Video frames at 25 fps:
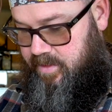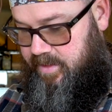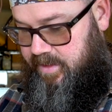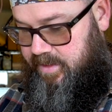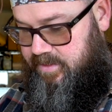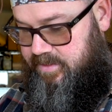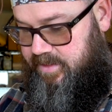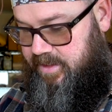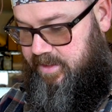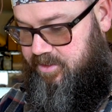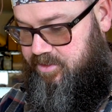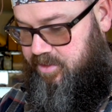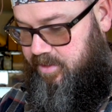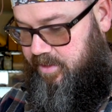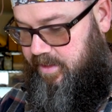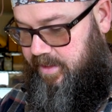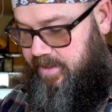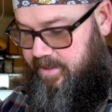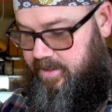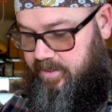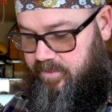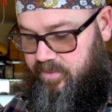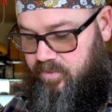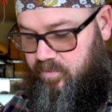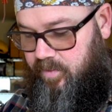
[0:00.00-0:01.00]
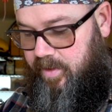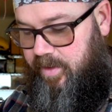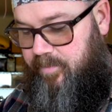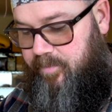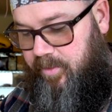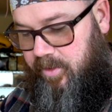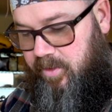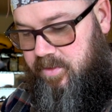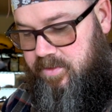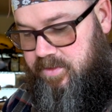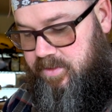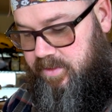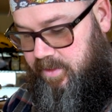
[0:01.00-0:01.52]
think it's actually like a
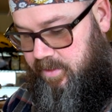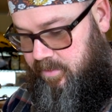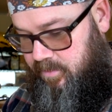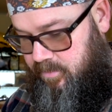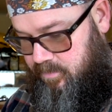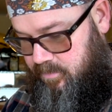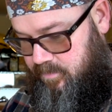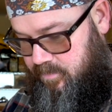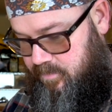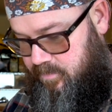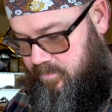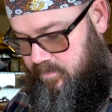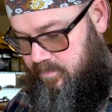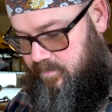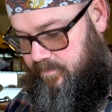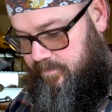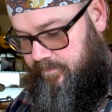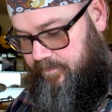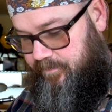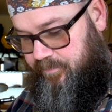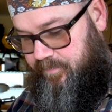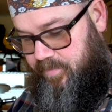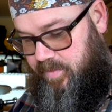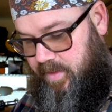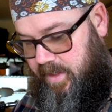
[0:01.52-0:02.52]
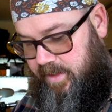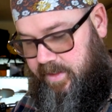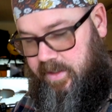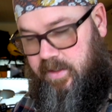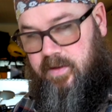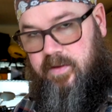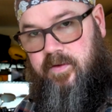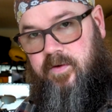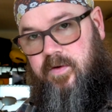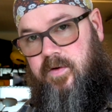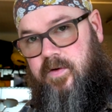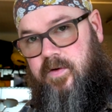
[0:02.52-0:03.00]
3-person. I get a little